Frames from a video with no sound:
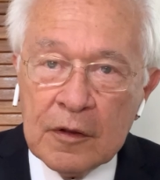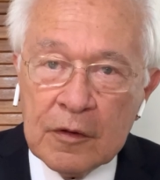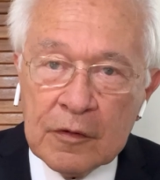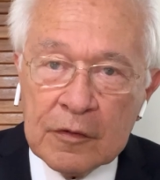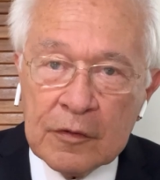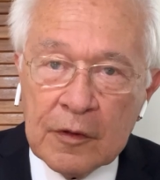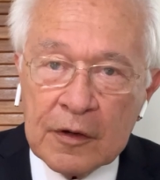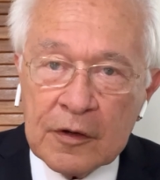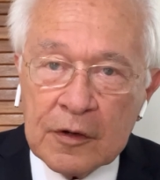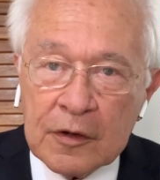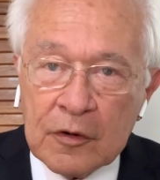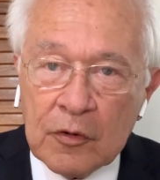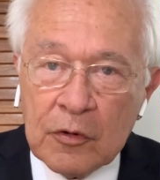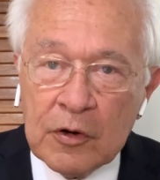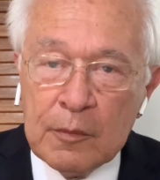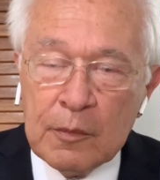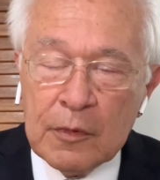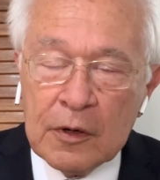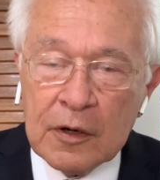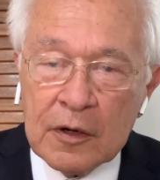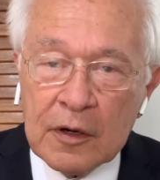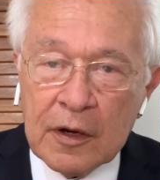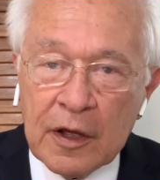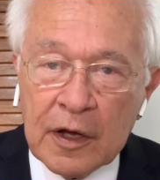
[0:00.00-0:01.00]
that a
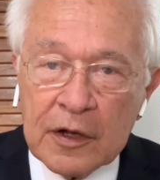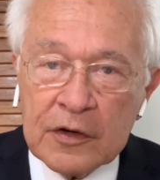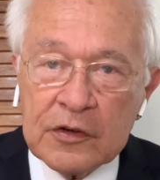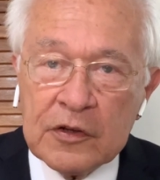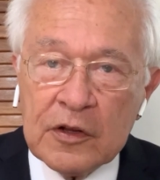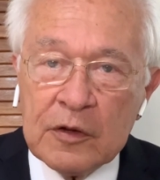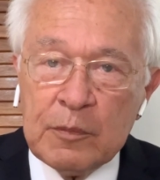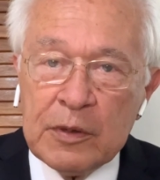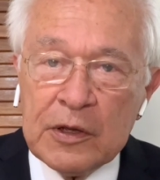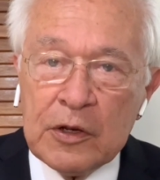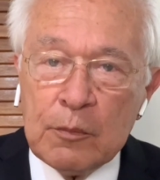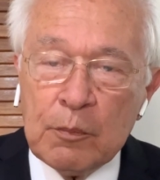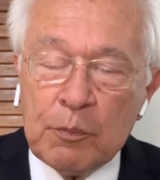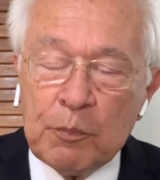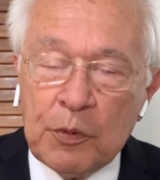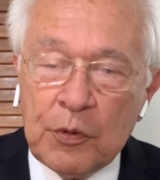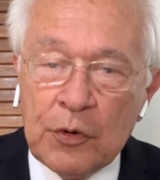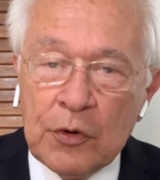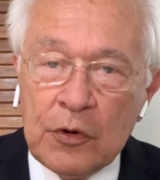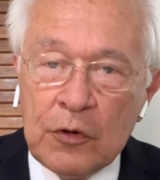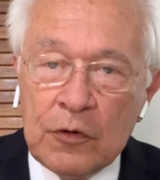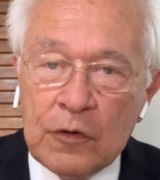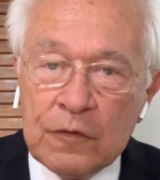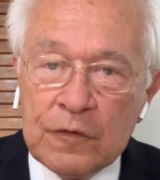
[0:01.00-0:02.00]
criminal act had been
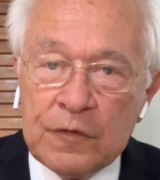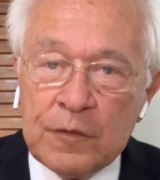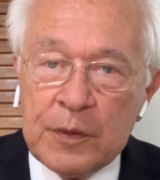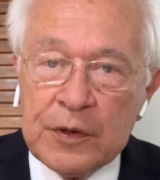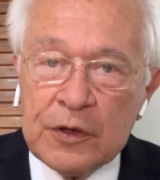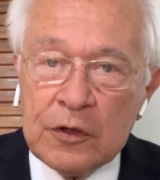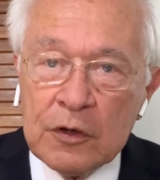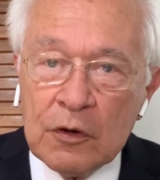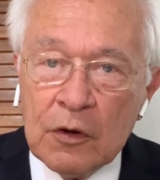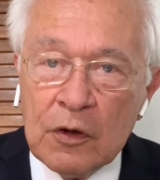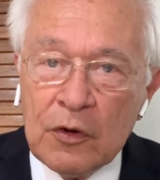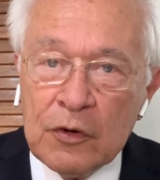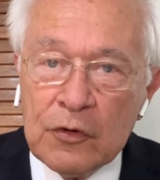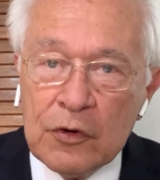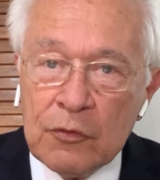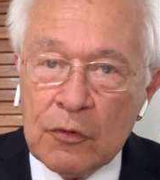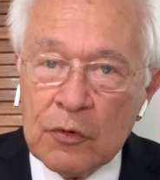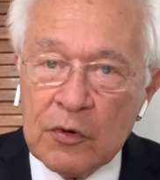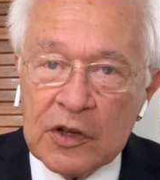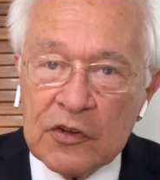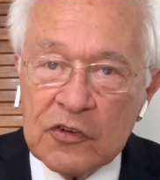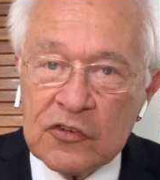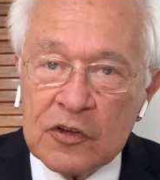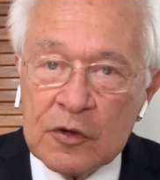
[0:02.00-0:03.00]
proved beyond
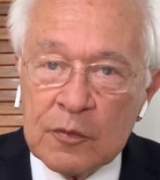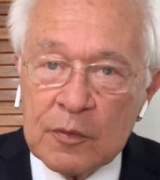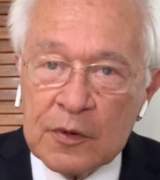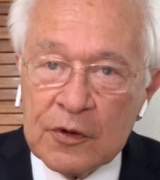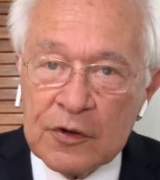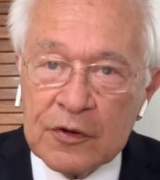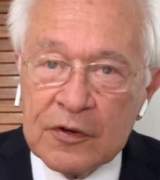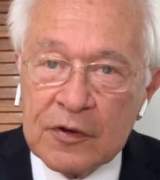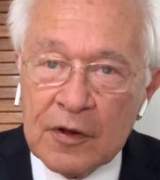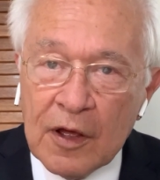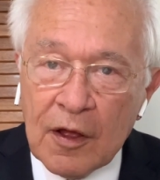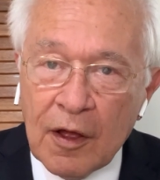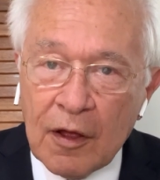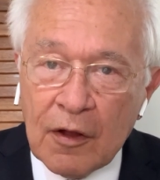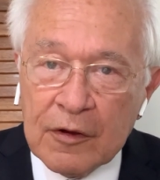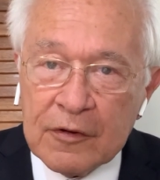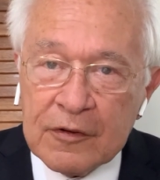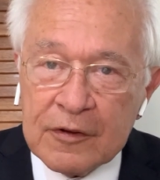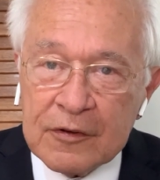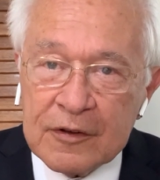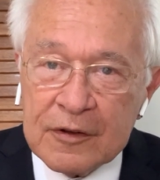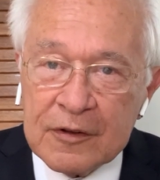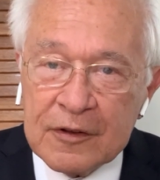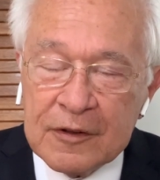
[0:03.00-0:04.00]
reasonable doubt